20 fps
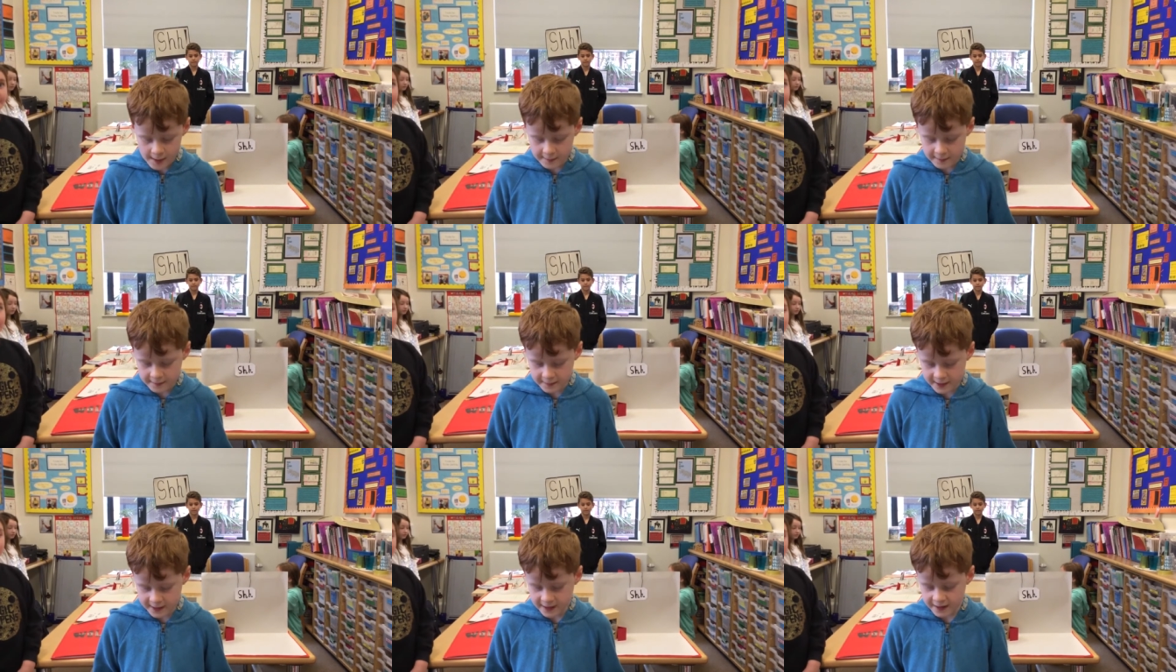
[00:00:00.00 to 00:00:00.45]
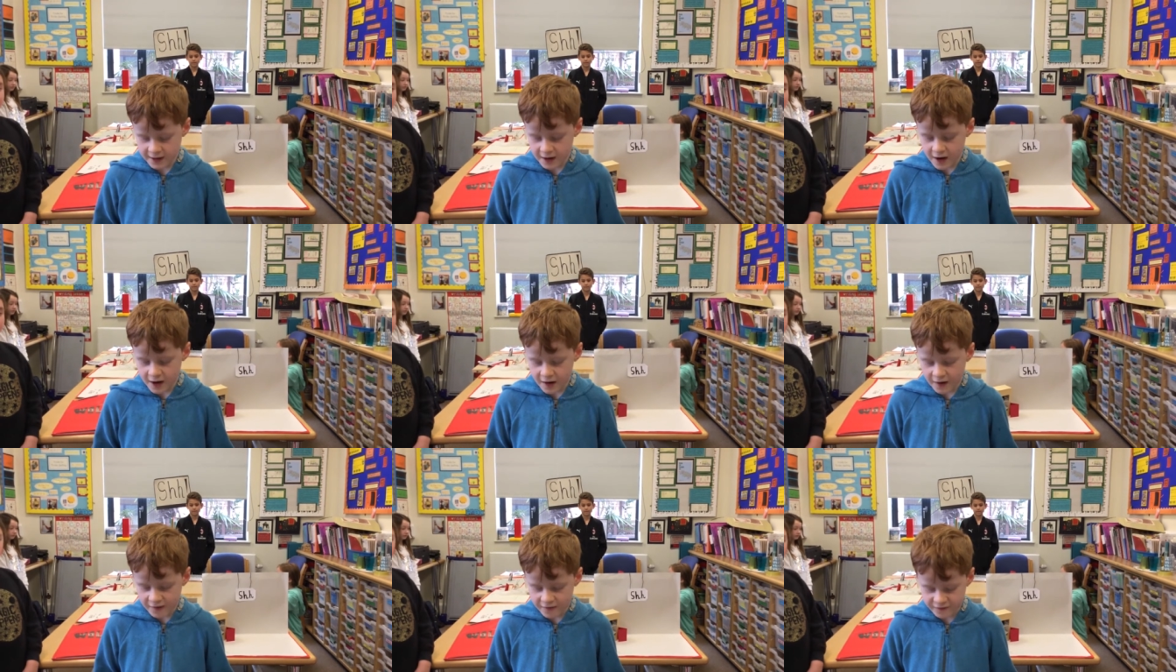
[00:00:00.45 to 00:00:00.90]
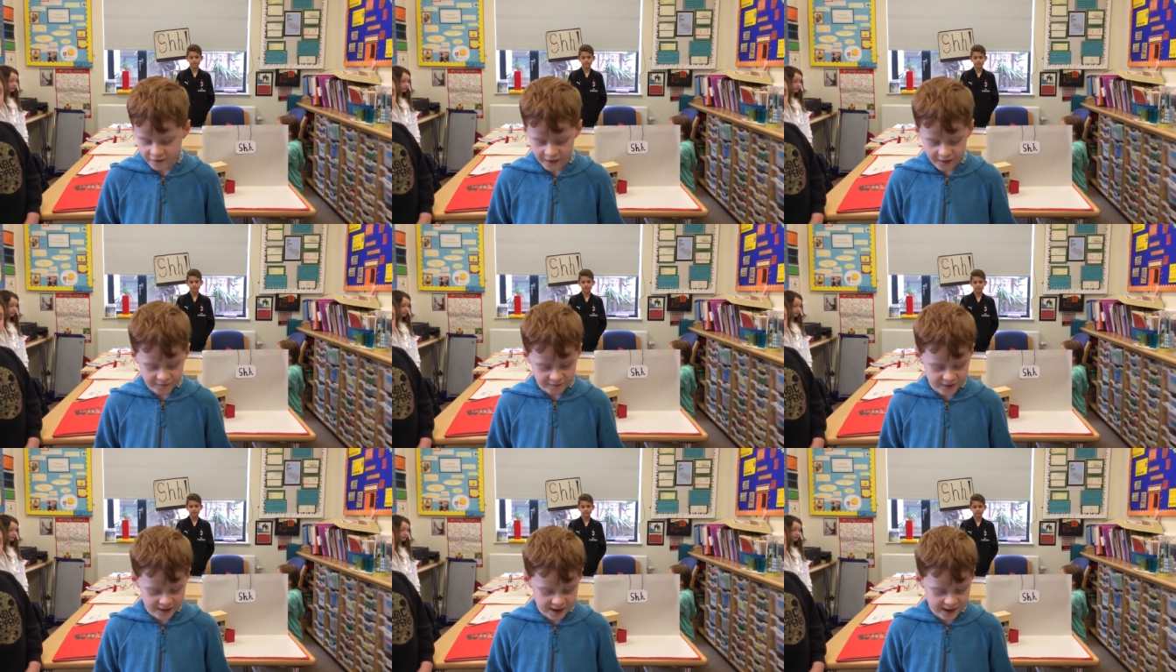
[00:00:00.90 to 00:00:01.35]
I mean
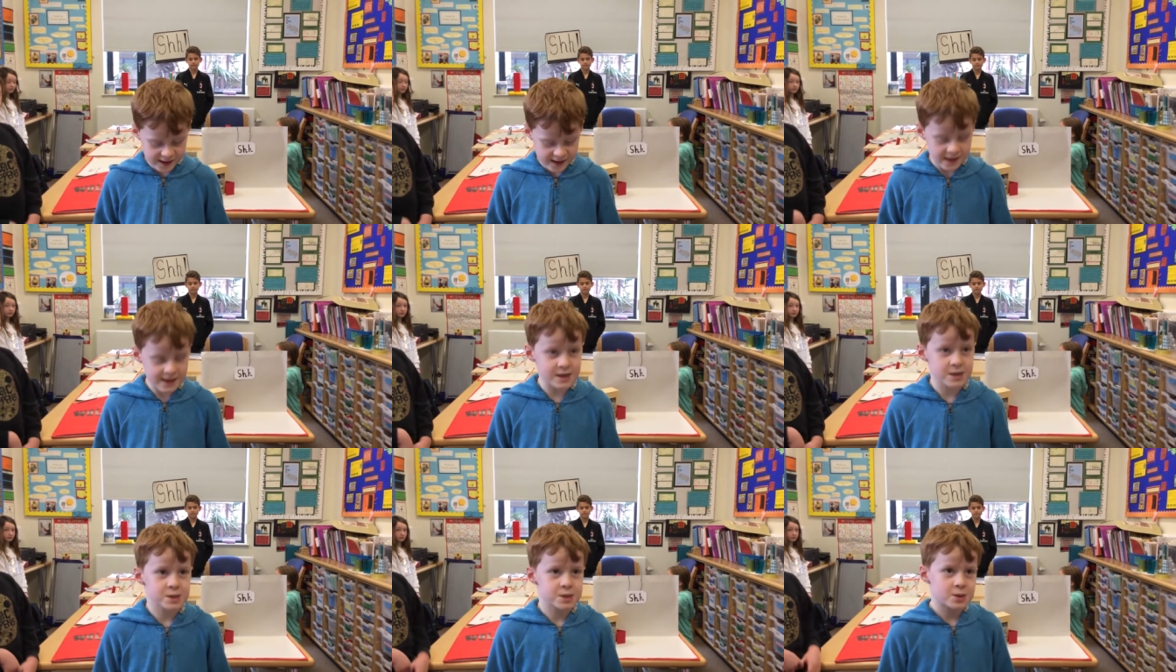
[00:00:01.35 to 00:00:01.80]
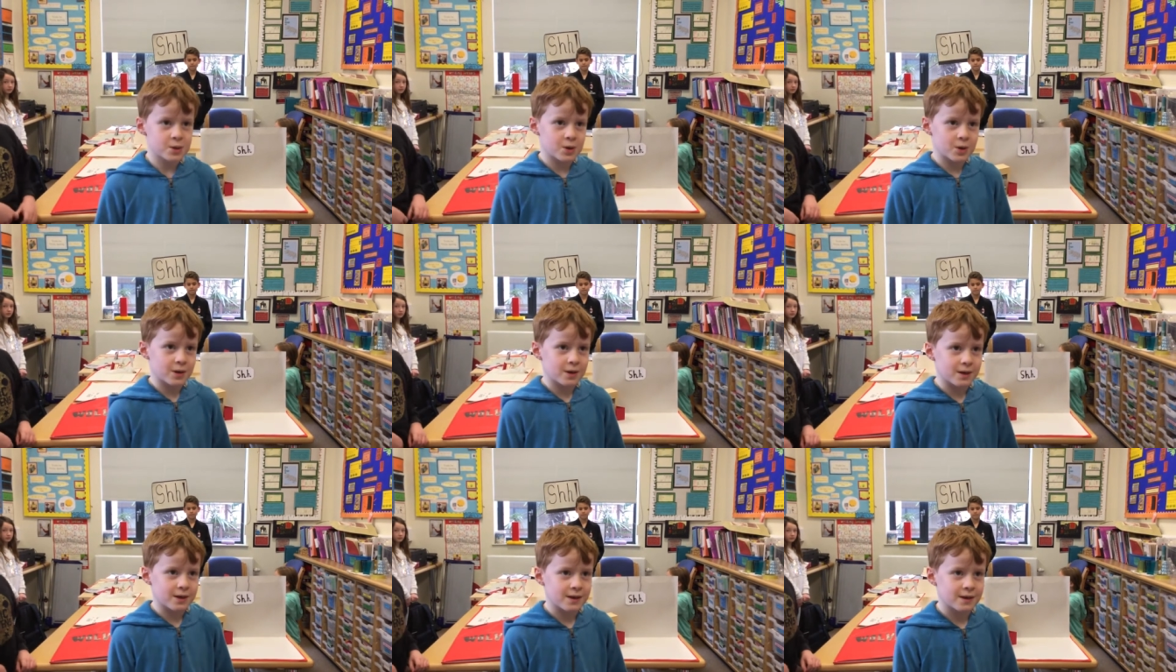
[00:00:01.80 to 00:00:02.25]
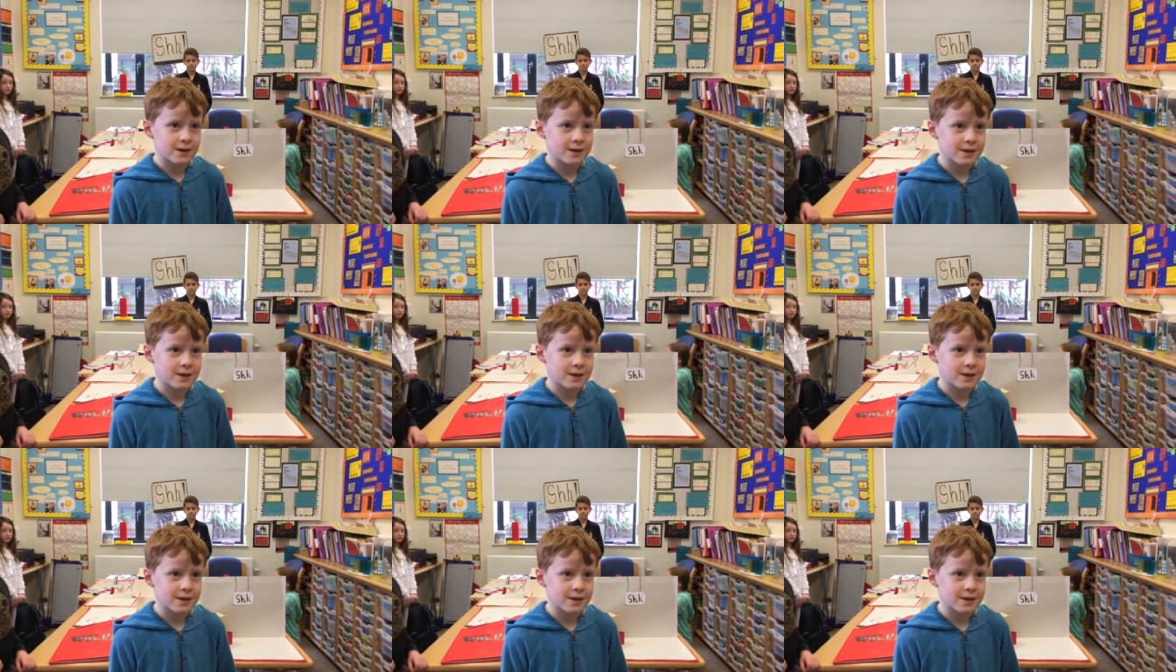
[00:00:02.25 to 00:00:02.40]
Gravett. Enjoy.